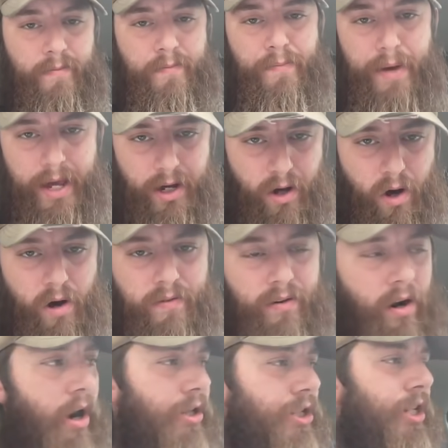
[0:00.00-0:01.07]
big
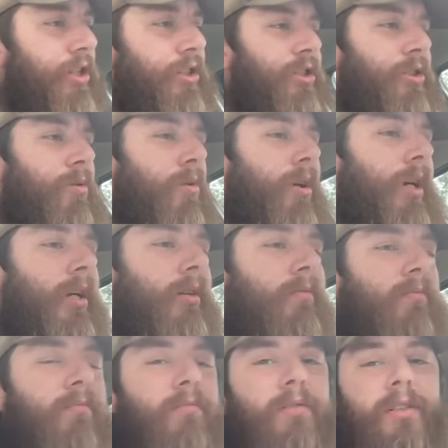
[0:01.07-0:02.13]
overarching story
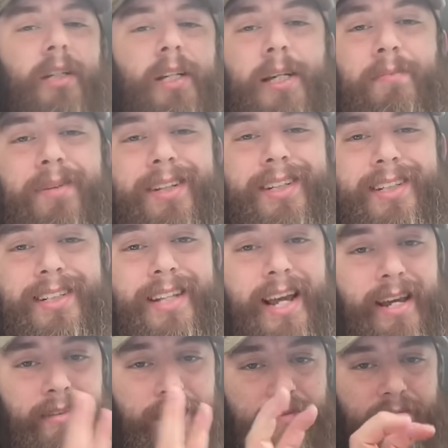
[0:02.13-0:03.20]
to keep us
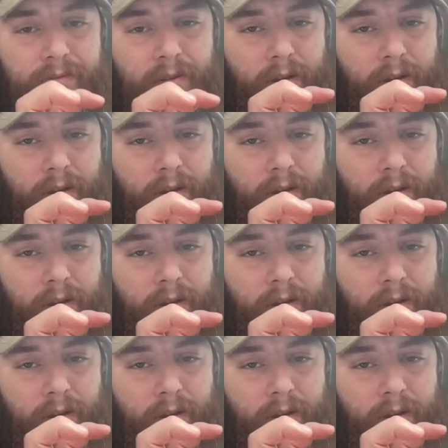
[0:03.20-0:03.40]
safe.